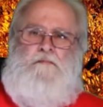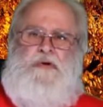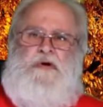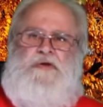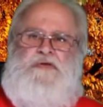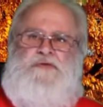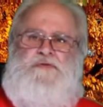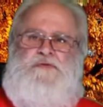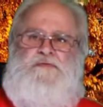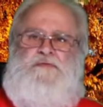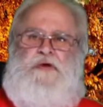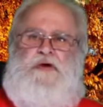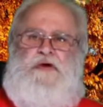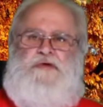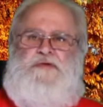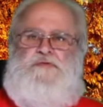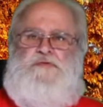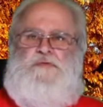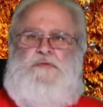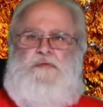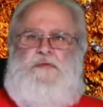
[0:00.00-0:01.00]
but you've
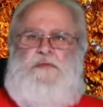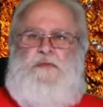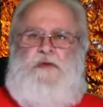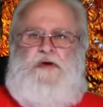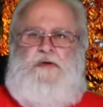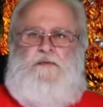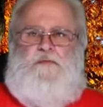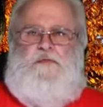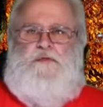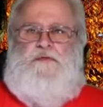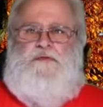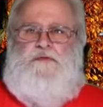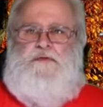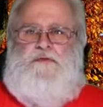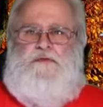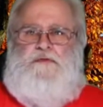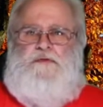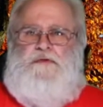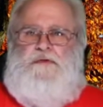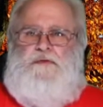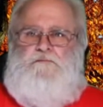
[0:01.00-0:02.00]
got to remember,
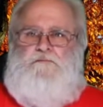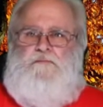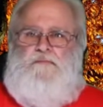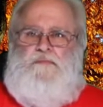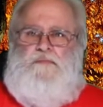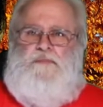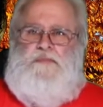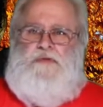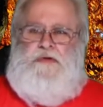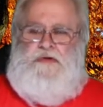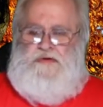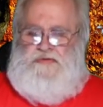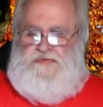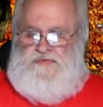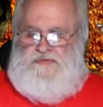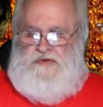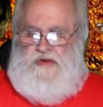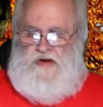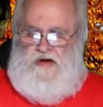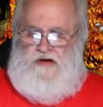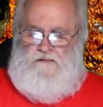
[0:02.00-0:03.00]

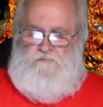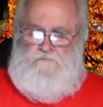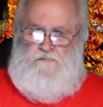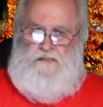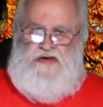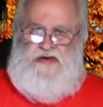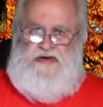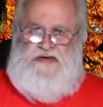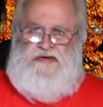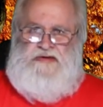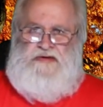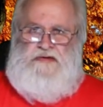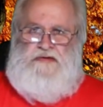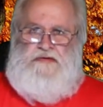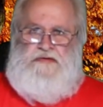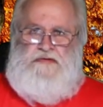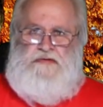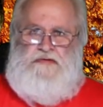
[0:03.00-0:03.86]
it's not made